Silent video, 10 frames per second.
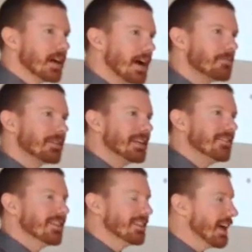I
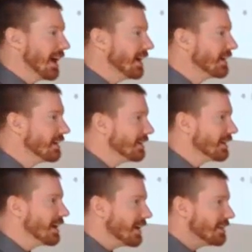believe in that.
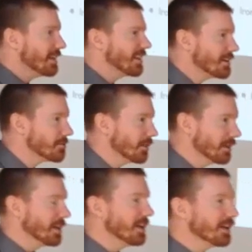Like, I, I think that's
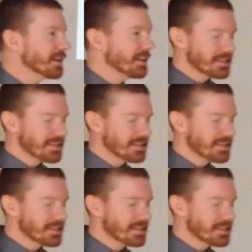really neat.